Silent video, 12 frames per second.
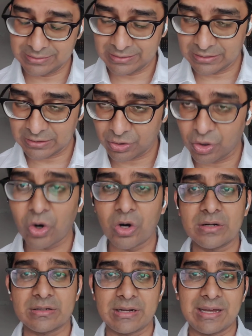the
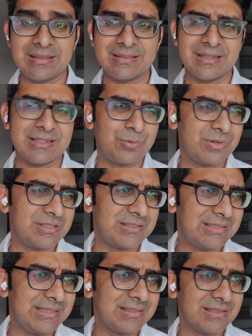court, I think that it was the
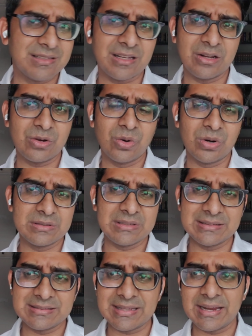30 Hazari court,
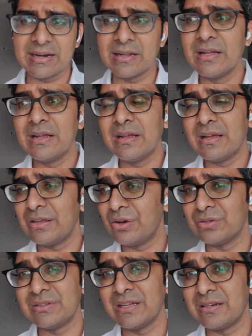that said,
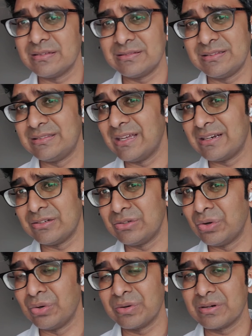there is
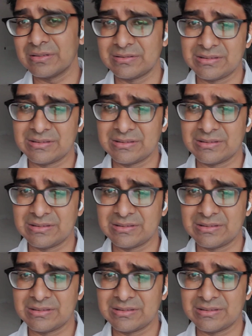no,